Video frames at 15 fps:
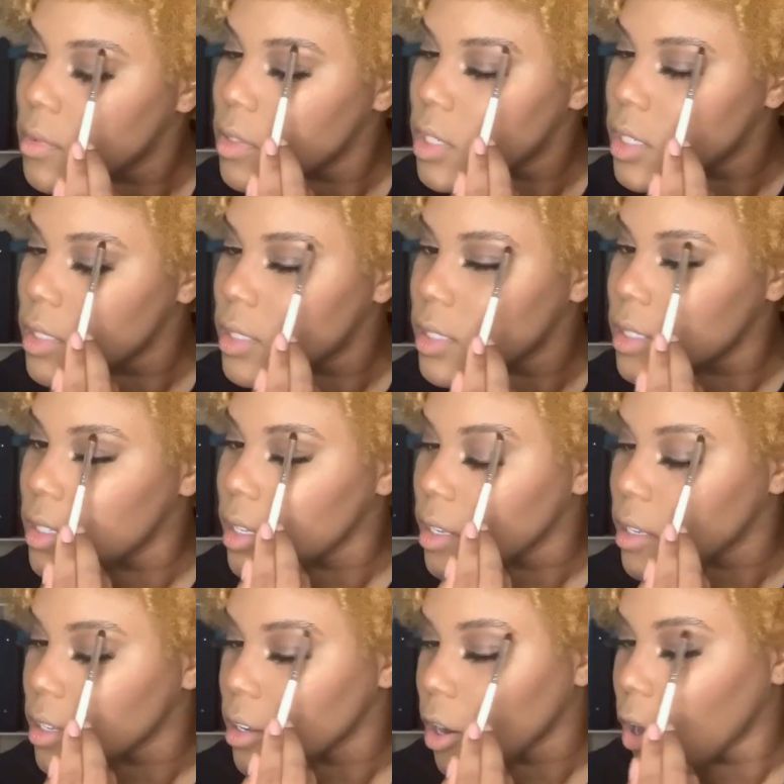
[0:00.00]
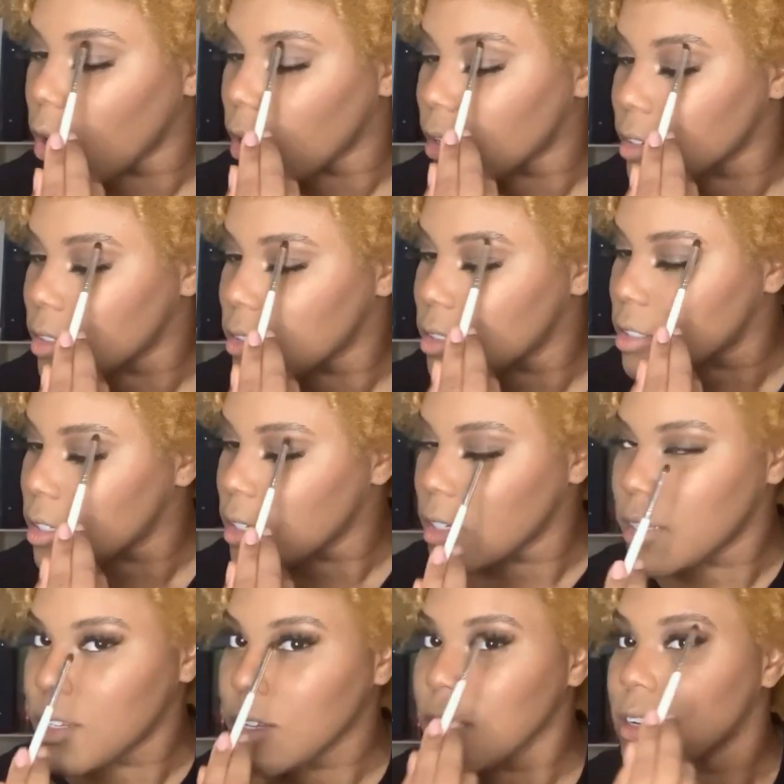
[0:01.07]
Just to give it a little arch,
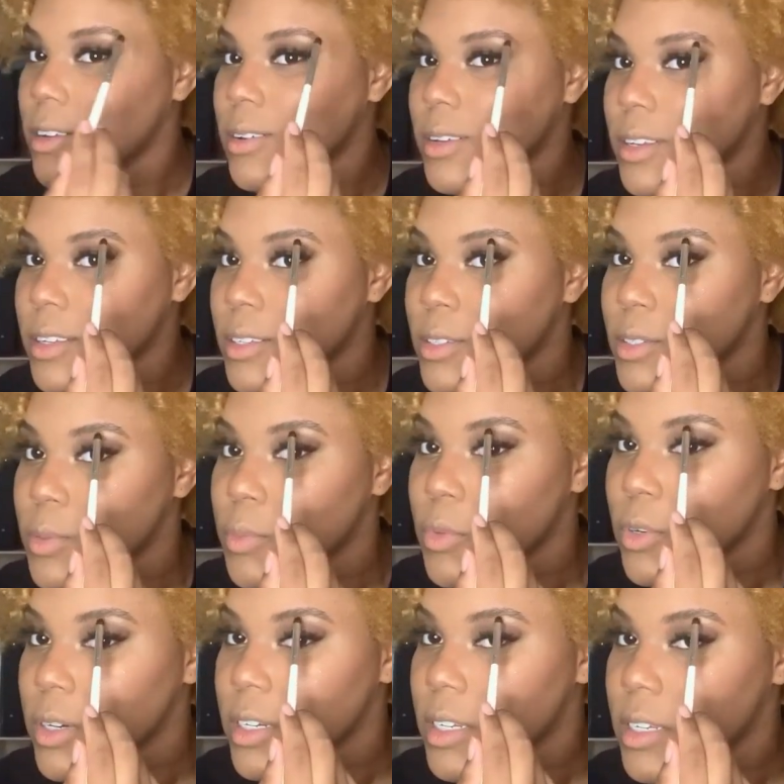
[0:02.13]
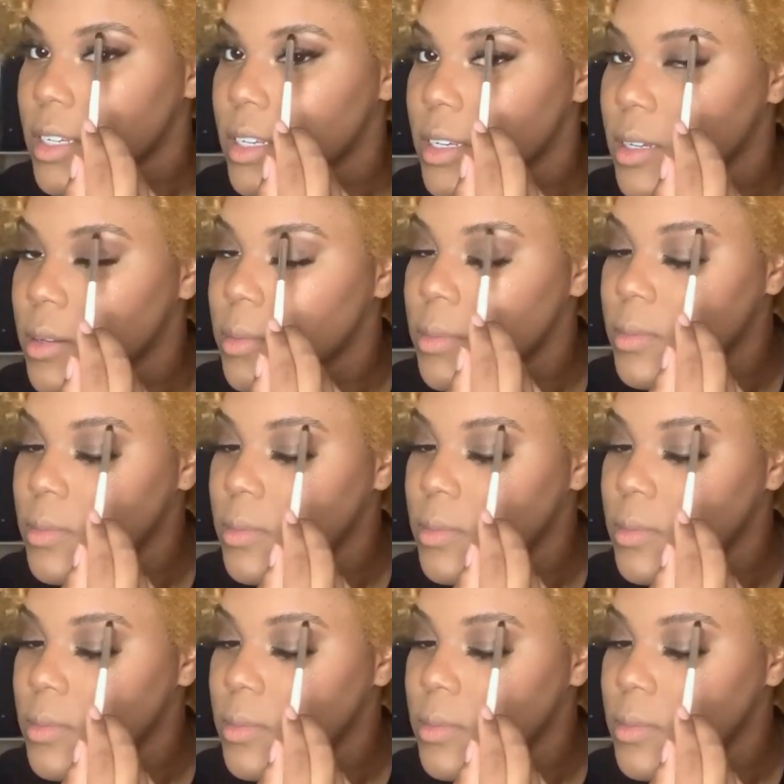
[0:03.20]
you know, a little some more in depth.